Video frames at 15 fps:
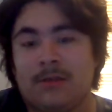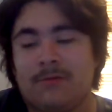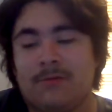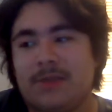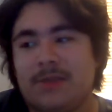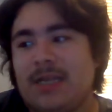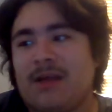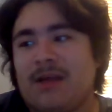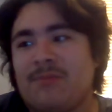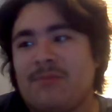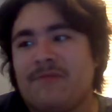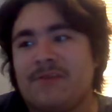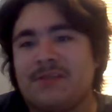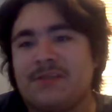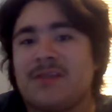With the help
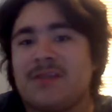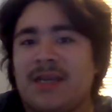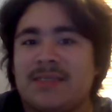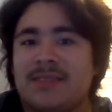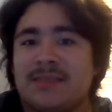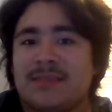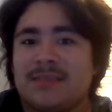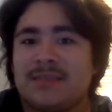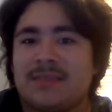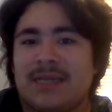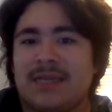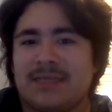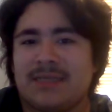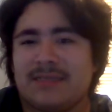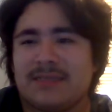of a scientist
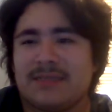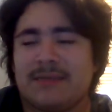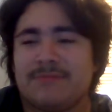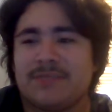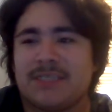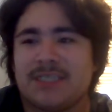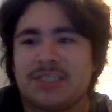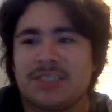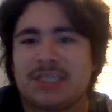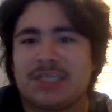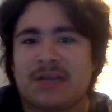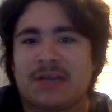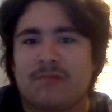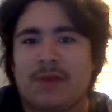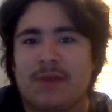that lives in a
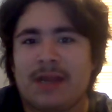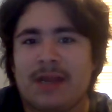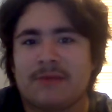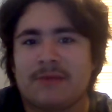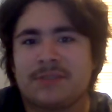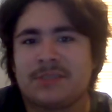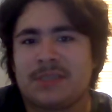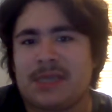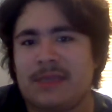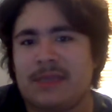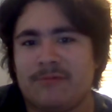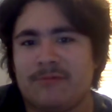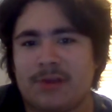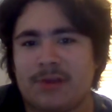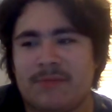shack right outside
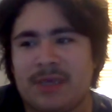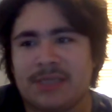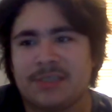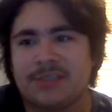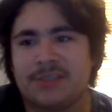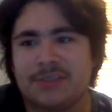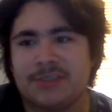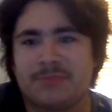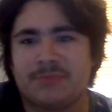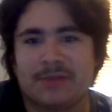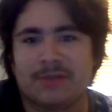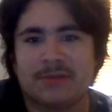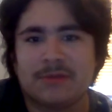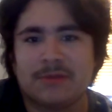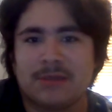where the mansion is built,